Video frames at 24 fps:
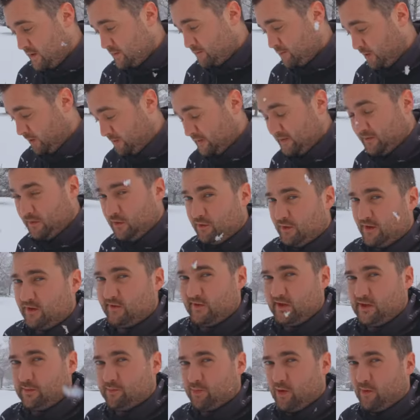probably two
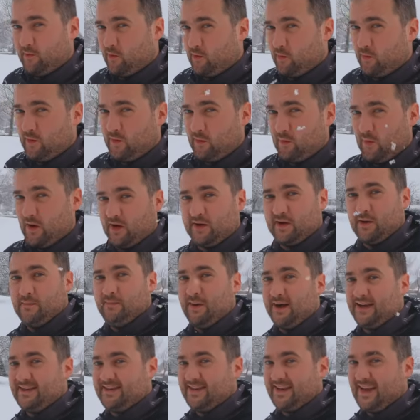things that you probably wouldn't want to combine